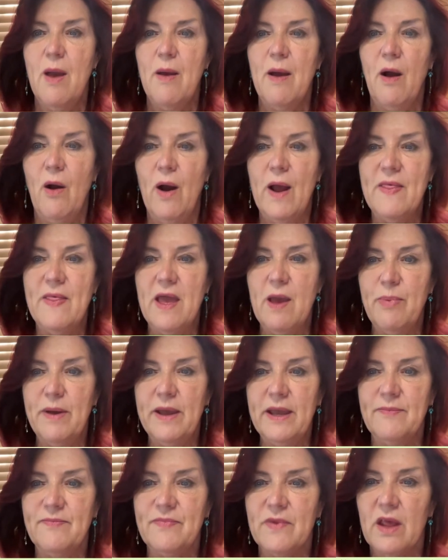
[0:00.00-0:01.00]
Hi there,
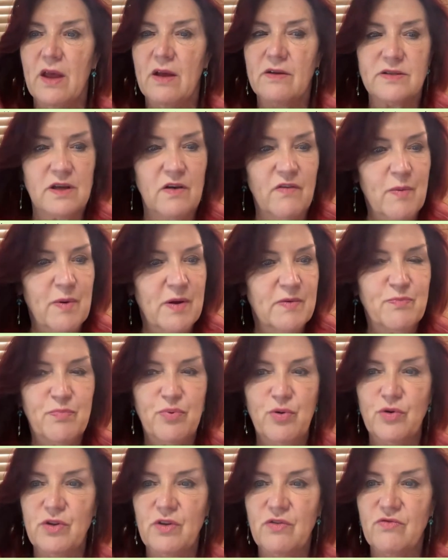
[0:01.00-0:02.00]
B. So if I
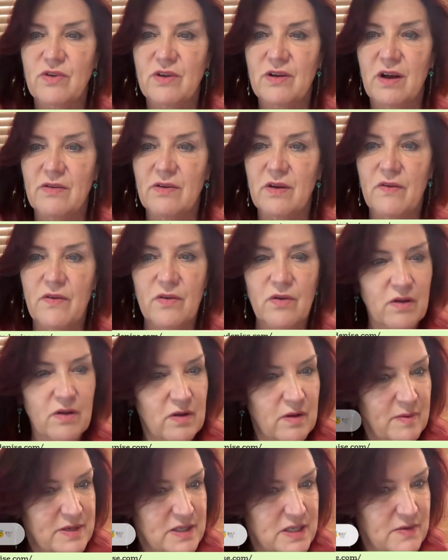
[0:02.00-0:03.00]
put, let
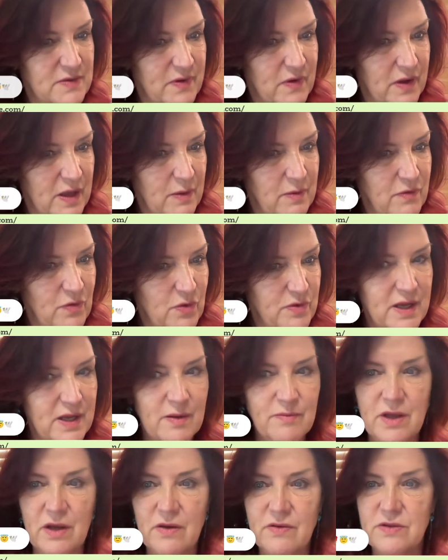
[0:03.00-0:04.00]
me just feel here with your
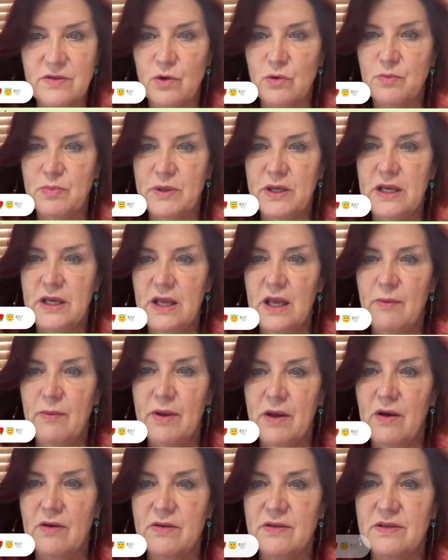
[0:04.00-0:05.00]
name. No, it's not B. Here
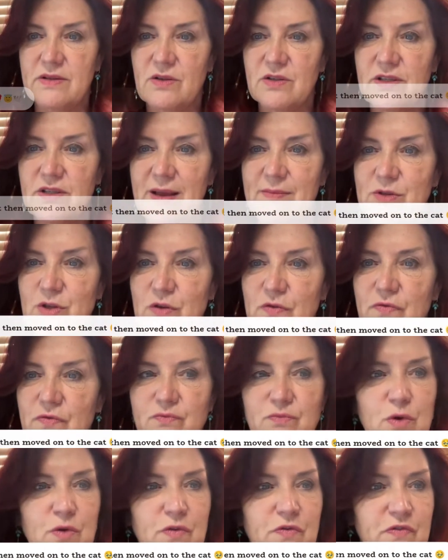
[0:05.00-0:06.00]
we are, because names do
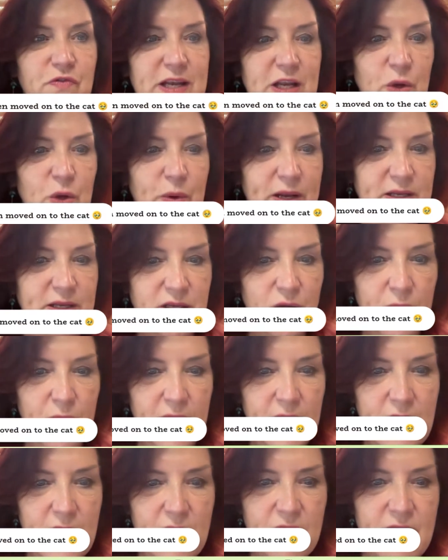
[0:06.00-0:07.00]
move fairly quickly. So
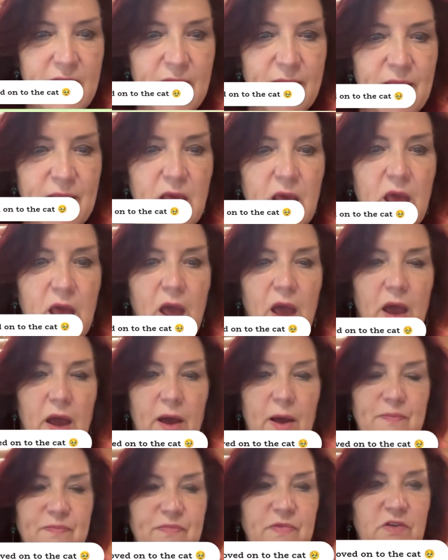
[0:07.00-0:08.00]
here, there,
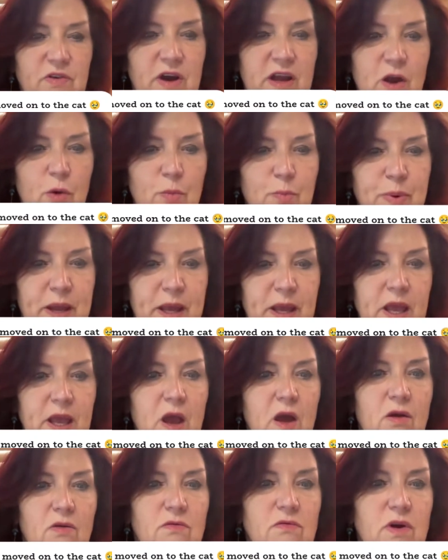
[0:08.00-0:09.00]
right, B.
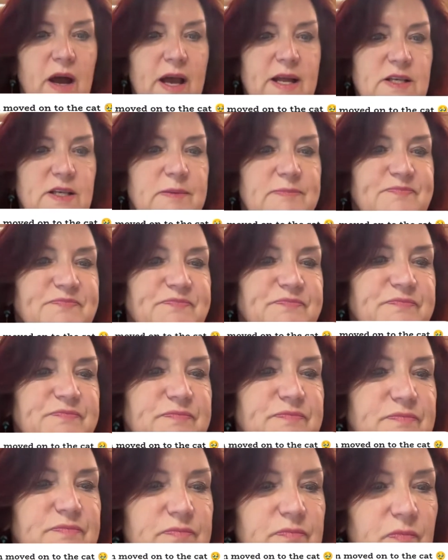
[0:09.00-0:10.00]
Right.
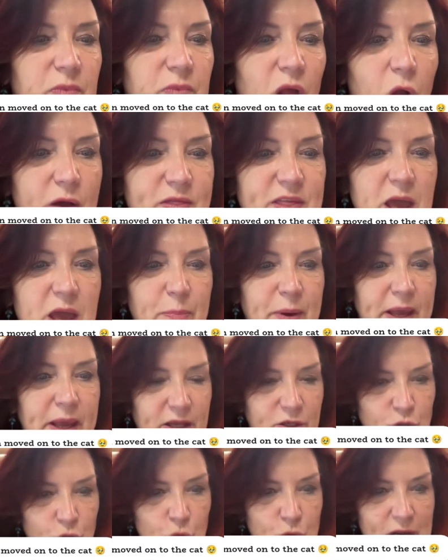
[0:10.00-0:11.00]
Hi there, B. Do